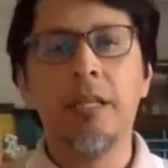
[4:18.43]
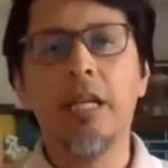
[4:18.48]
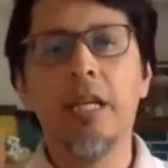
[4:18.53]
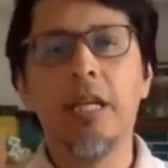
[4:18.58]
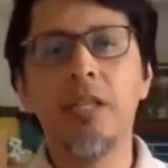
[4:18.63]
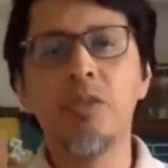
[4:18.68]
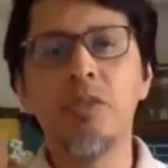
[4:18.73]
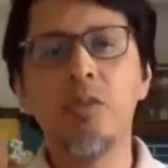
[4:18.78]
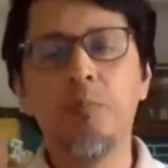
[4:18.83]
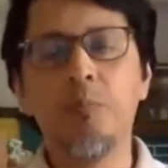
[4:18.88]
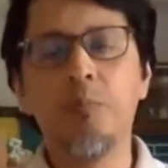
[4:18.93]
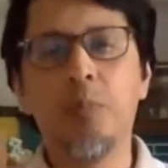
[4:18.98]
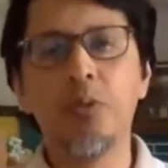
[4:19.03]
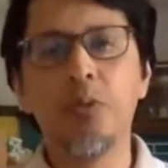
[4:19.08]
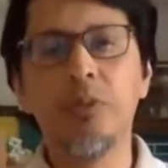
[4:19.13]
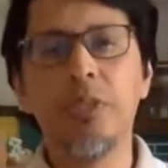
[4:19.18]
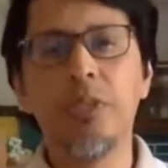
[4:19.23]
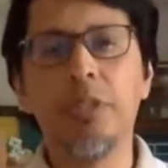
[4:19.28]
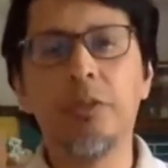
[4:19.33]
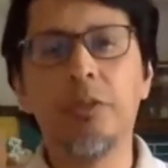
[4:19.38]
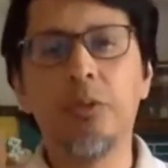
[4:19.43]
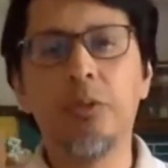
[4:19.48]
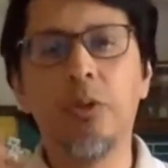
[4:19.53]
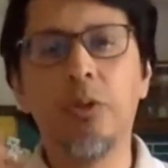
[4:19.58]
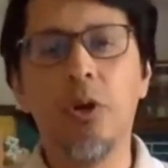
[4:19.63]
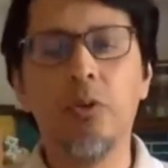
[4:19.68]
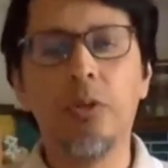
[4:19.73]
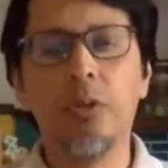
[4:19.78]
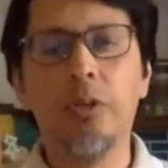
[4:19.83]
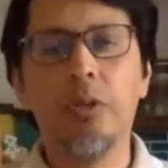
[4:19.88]
that supports the
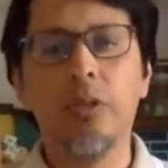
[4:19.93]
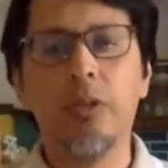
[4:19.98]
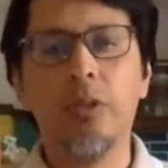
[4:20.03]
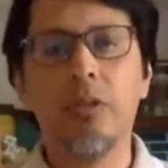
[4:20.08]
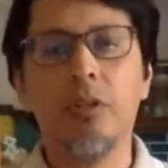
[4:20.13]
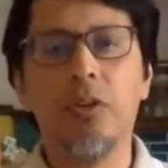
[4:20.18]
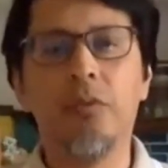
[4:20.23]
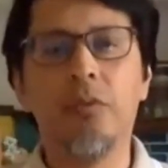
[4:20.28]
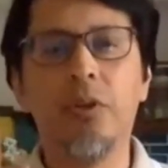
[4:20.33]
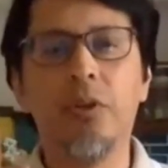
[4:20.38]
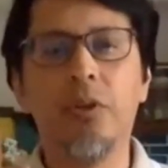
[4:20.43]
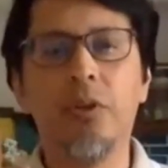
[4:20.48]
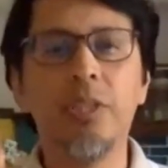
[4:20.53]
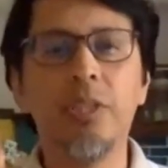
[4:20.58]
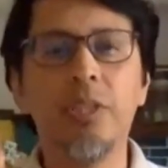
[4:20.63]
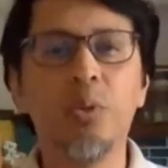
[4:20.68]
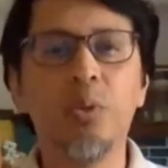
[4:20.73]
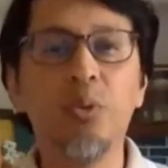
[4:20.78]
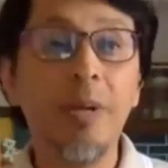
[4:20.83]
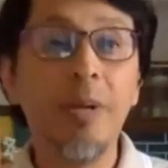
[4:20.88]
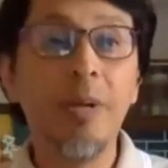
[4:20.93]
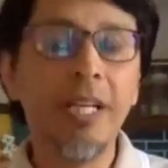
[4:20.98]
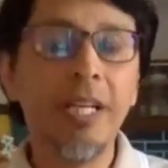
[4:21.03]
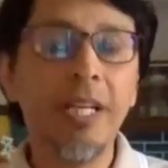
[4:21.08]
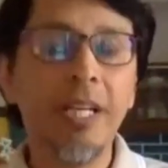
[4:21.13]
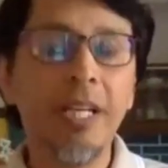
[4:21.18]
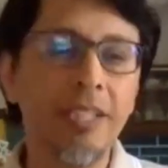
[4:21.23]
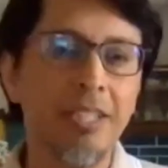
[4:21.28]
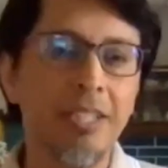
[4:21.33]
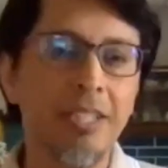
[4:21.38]
growth of other good
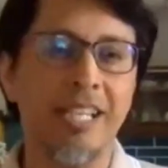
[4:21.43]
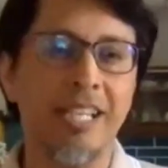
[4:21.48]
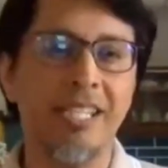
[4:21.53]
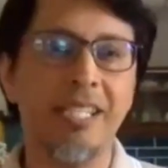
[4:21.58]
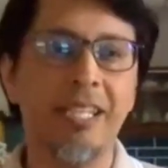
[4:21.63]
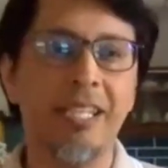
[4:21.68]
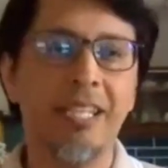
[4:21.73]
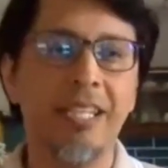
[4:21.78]
bacteria